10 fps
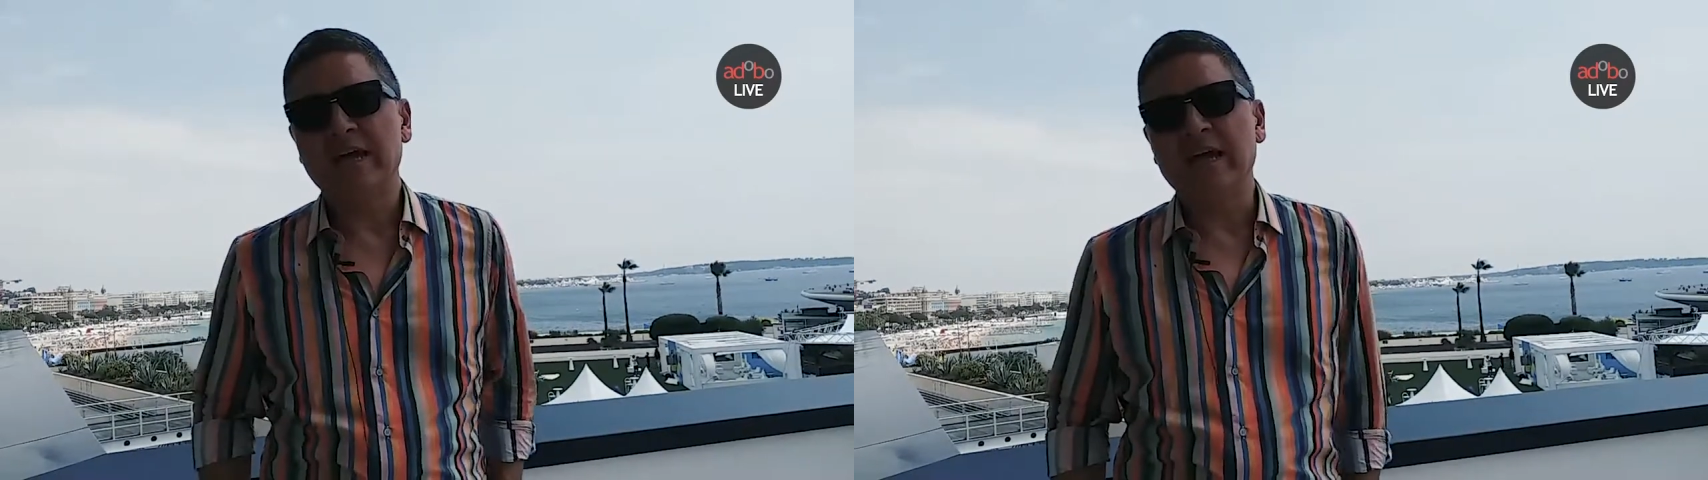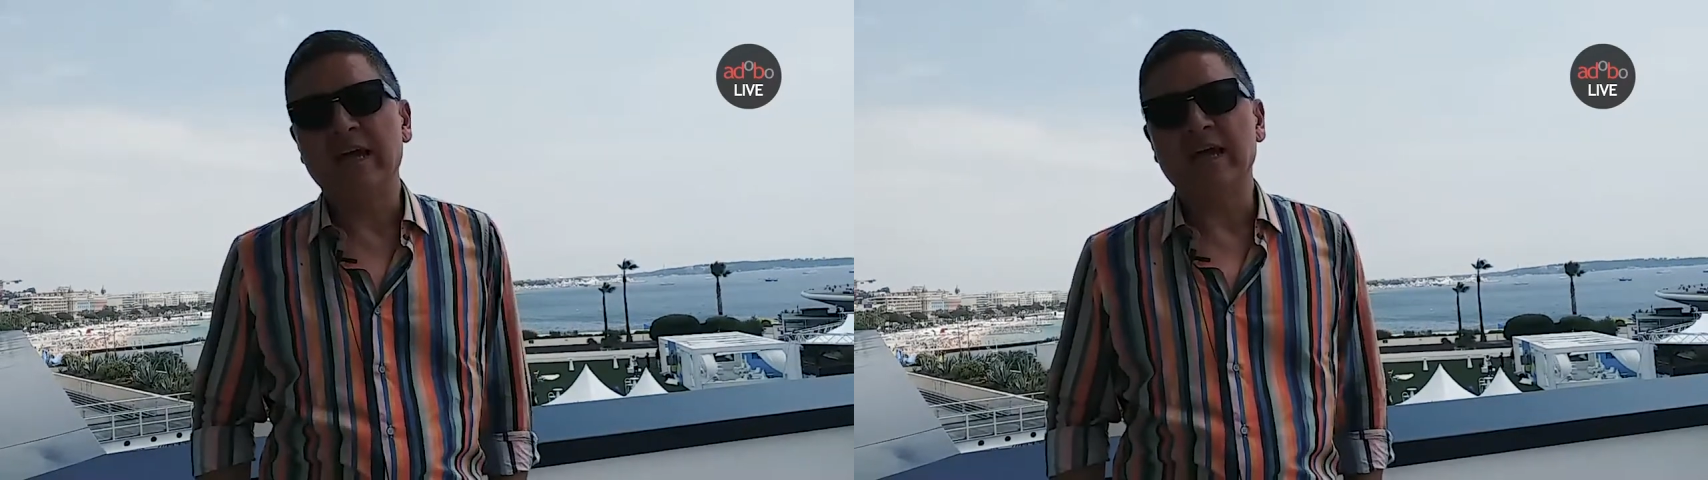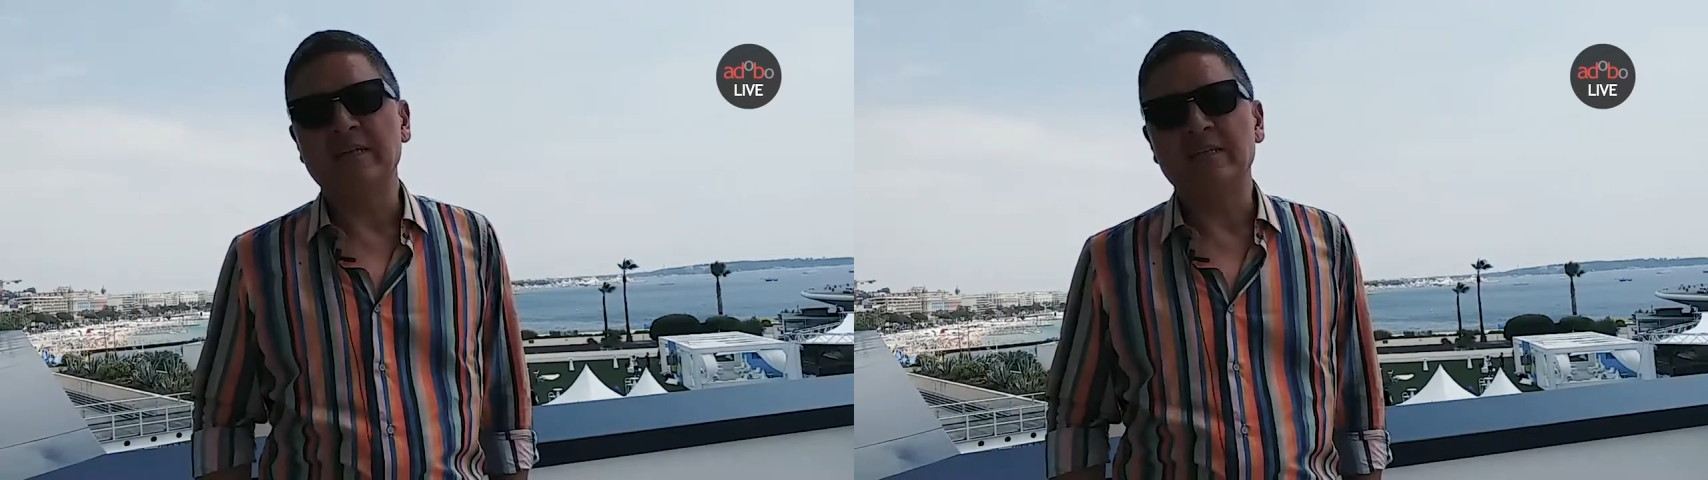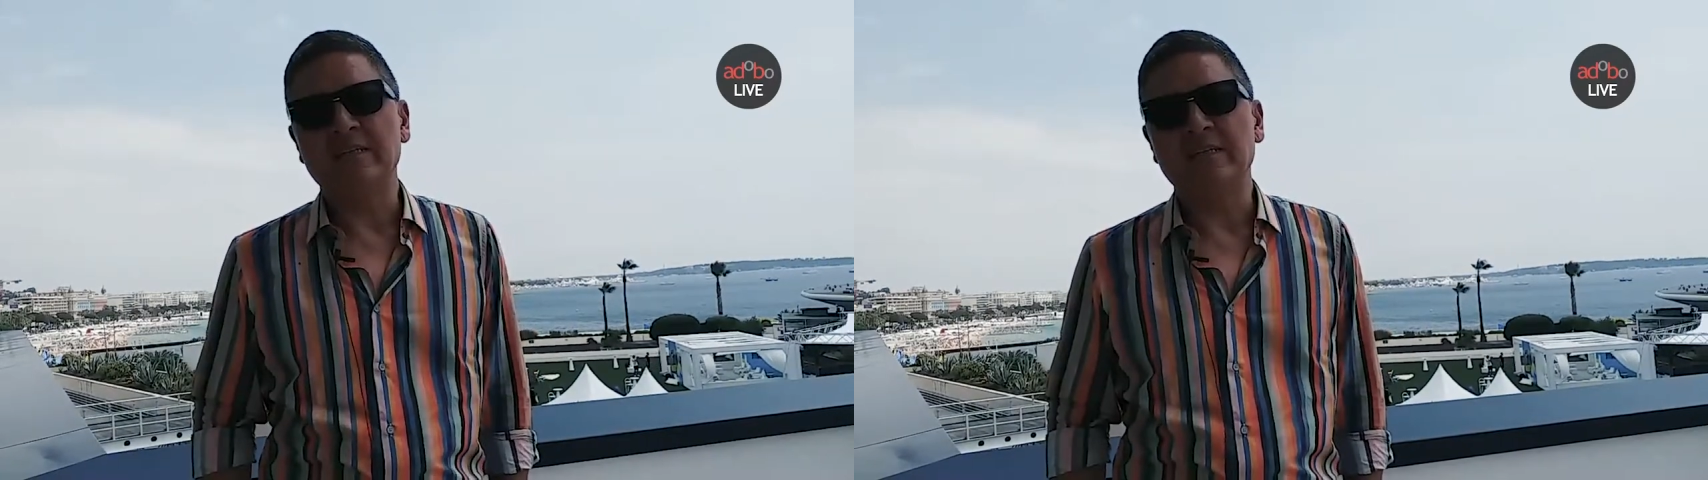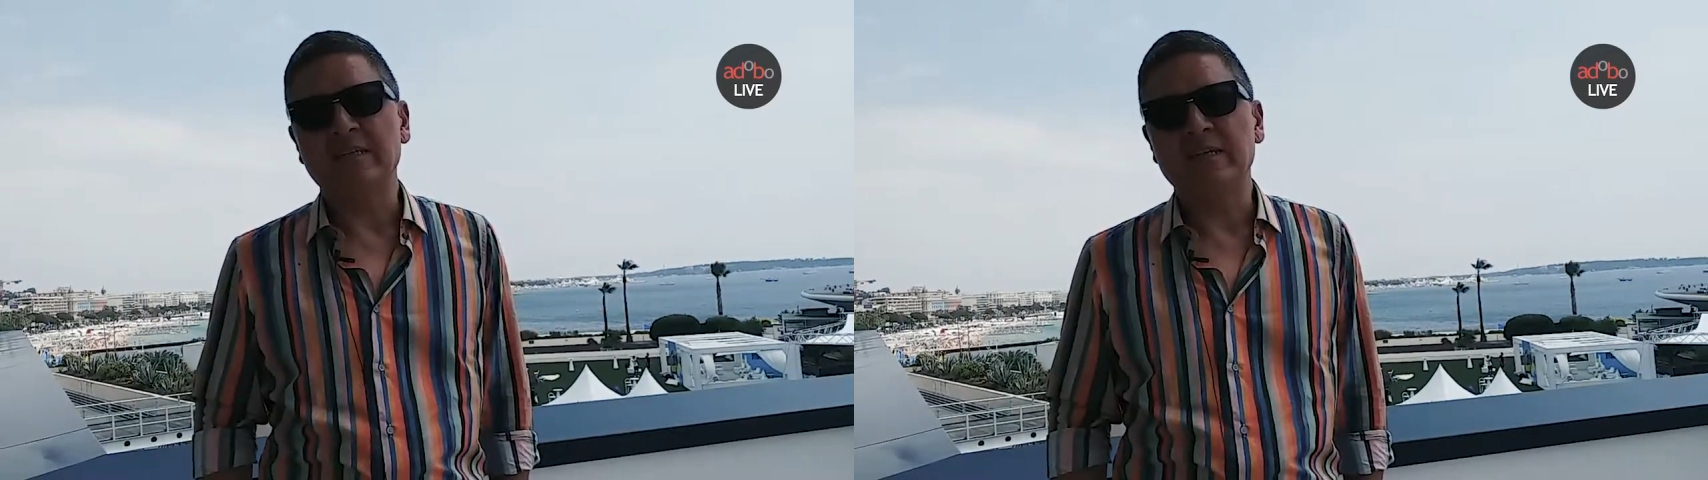
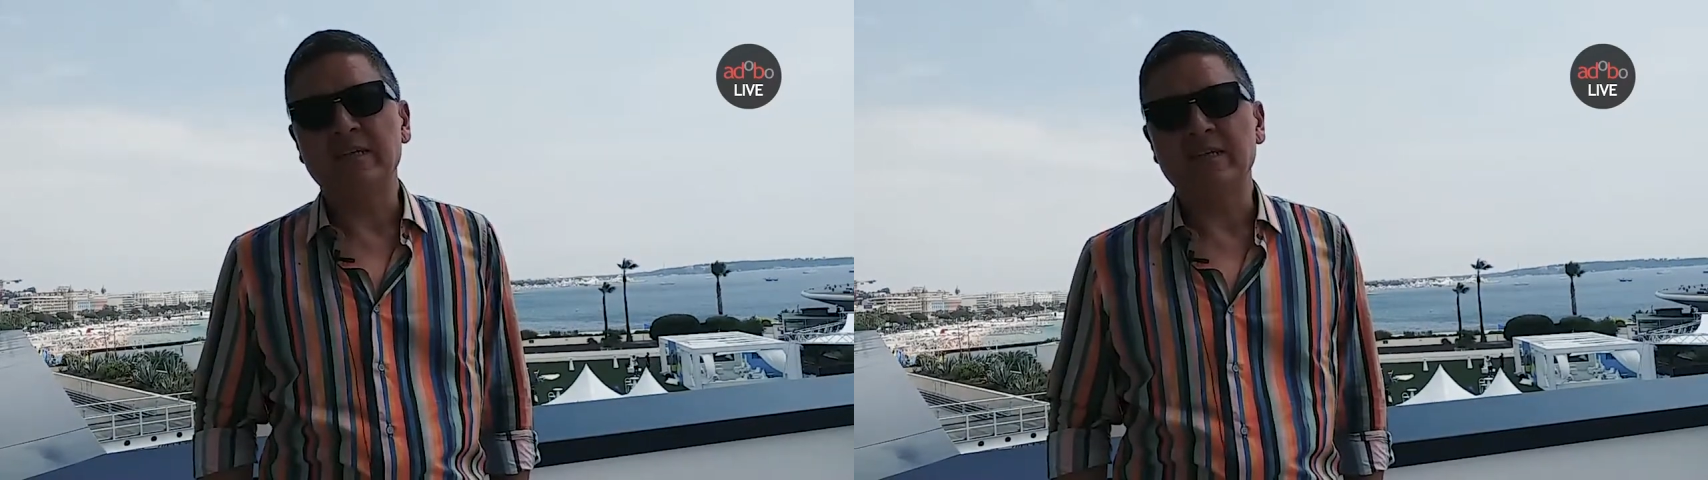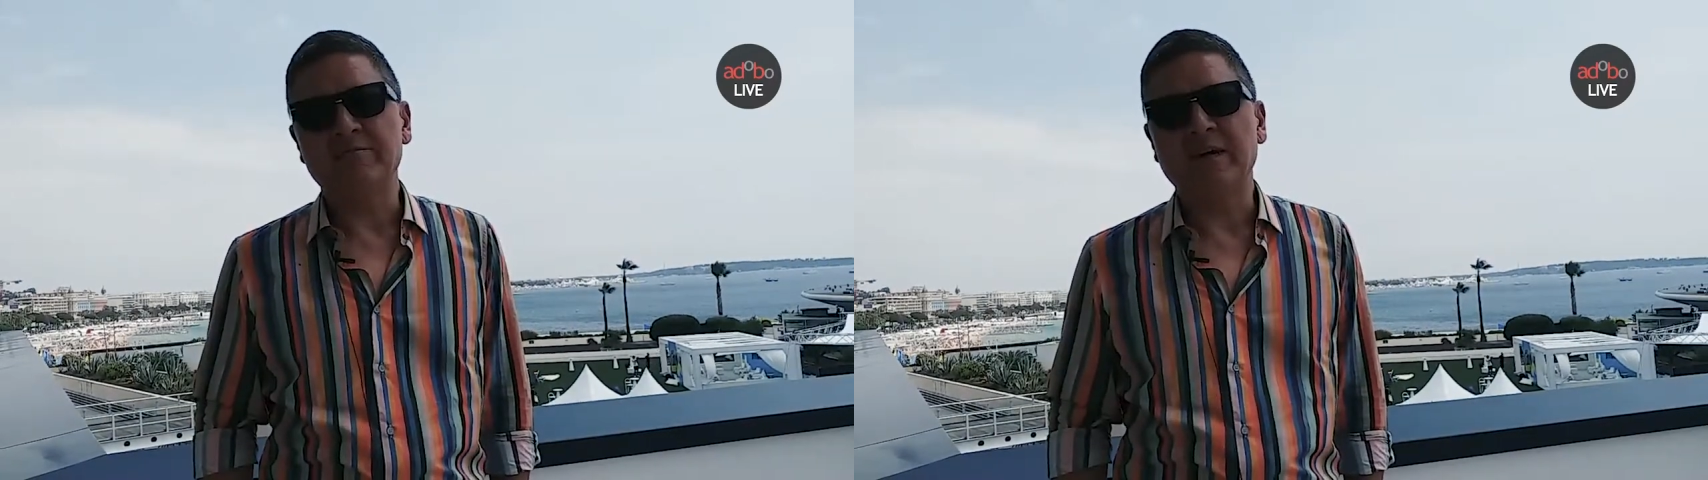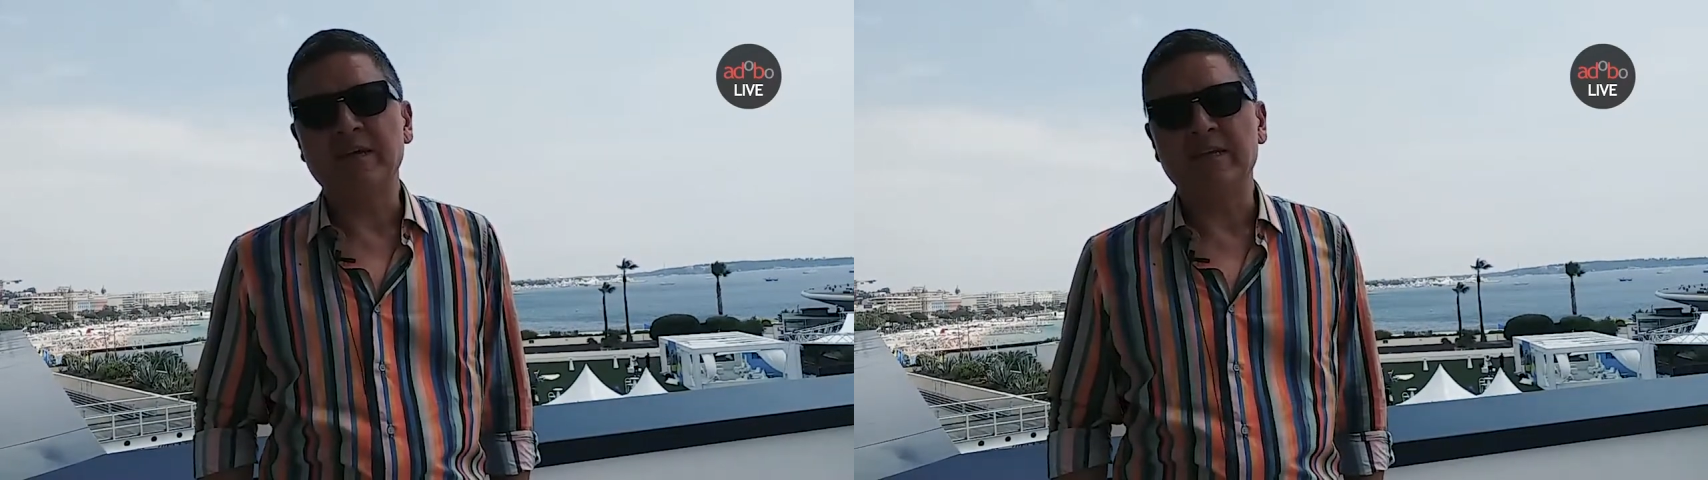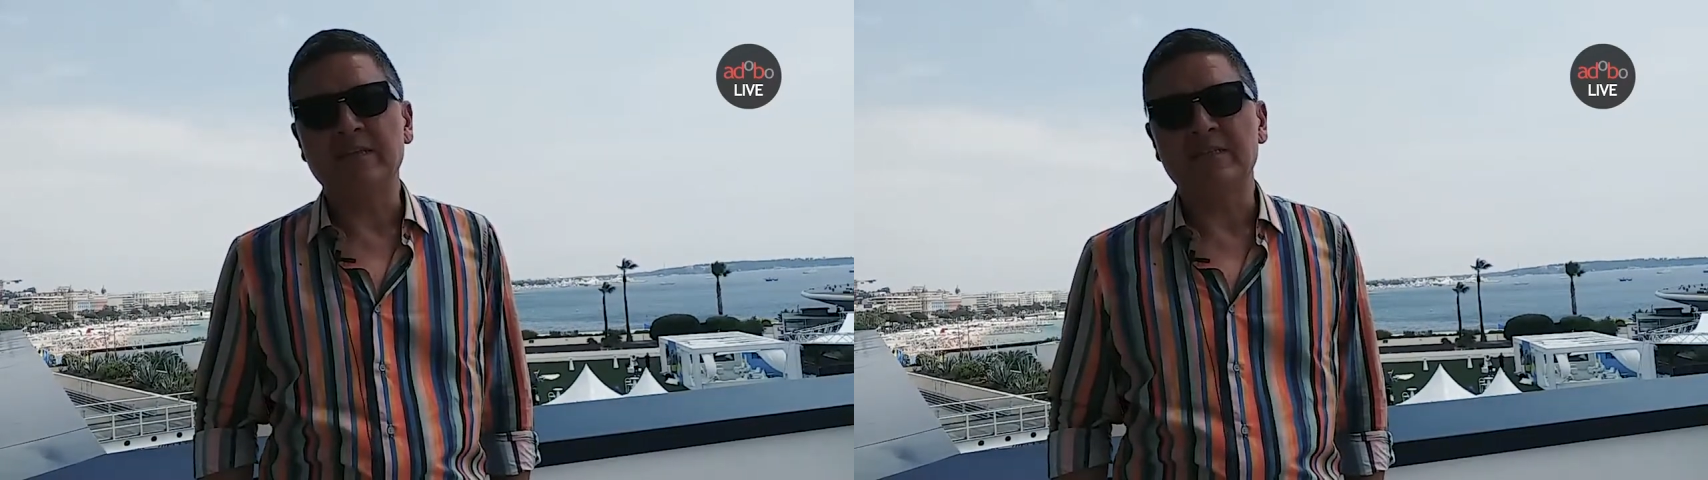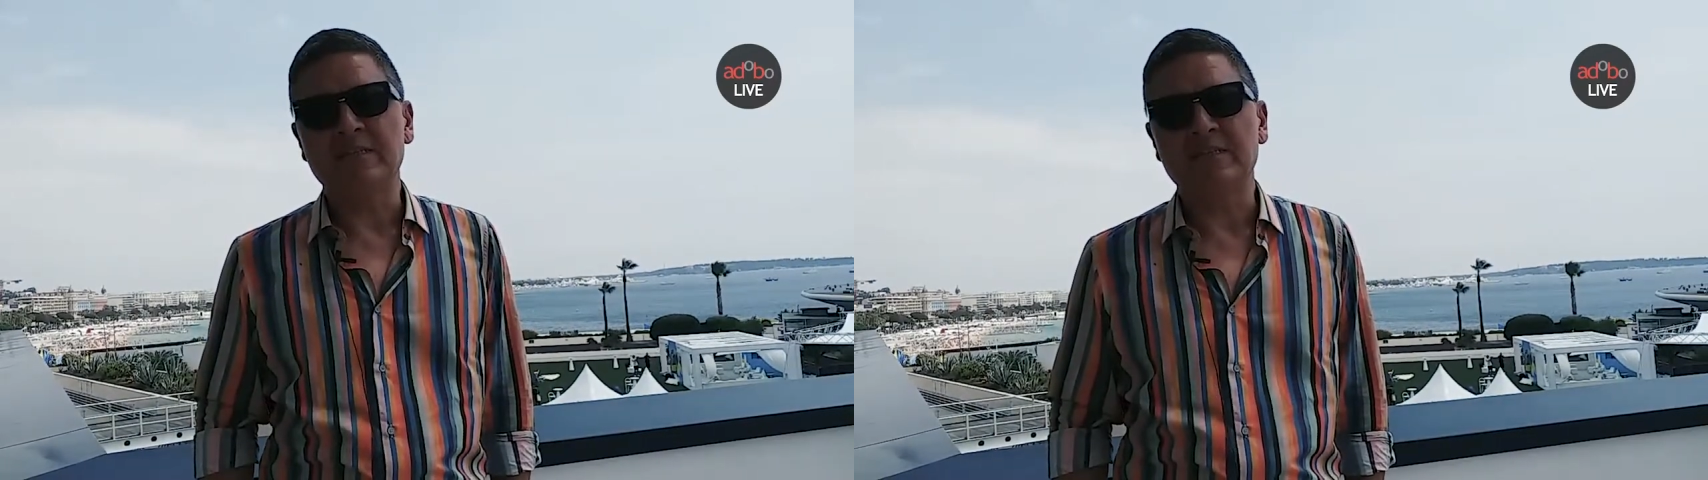And the
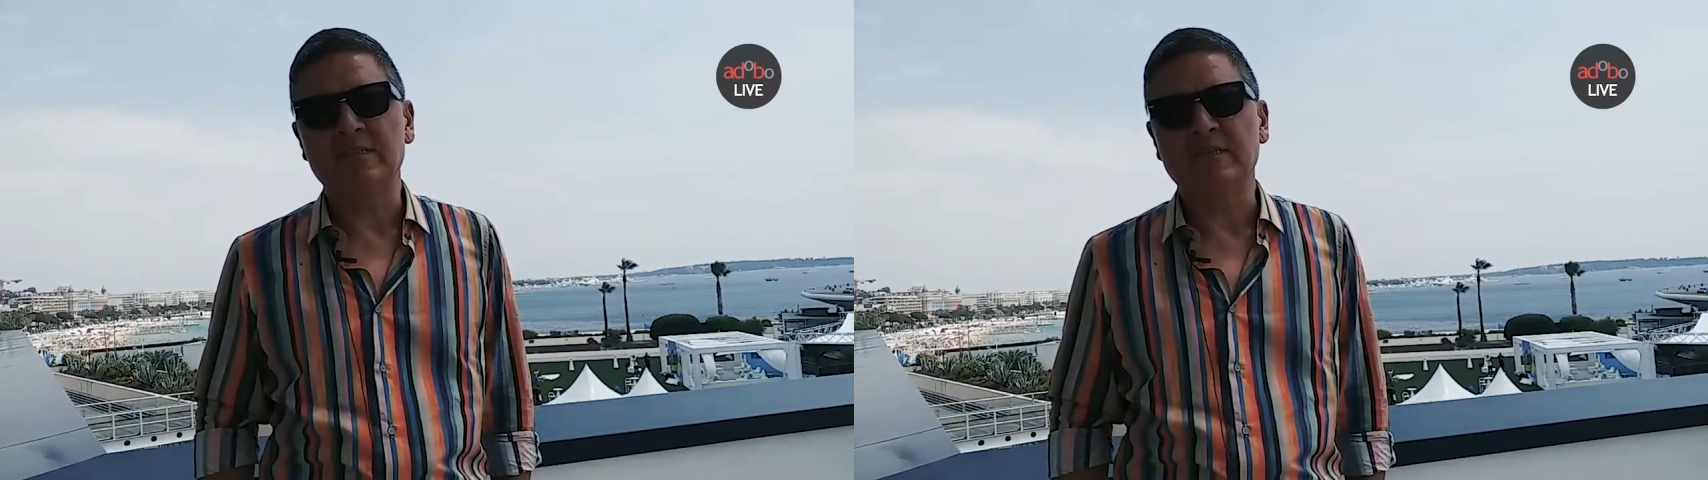finalists,